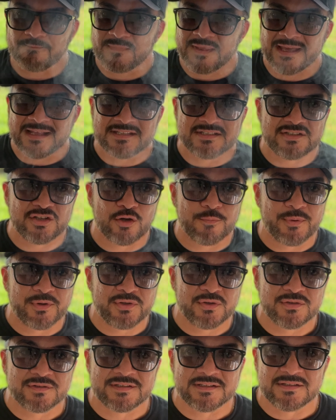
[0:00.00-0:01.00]
And still
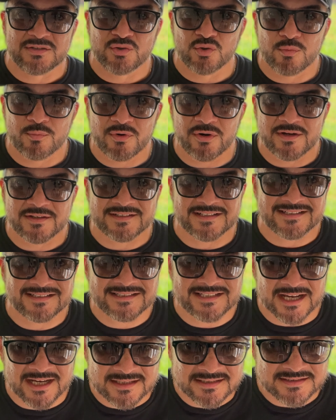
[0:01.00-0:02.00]
producing numerous
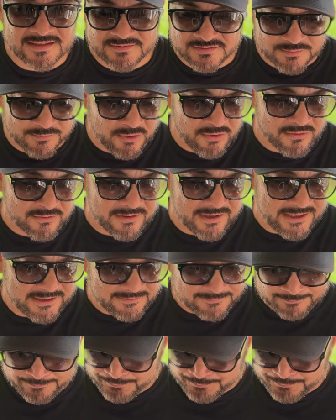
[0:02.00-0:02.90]
and tons of smoke, right?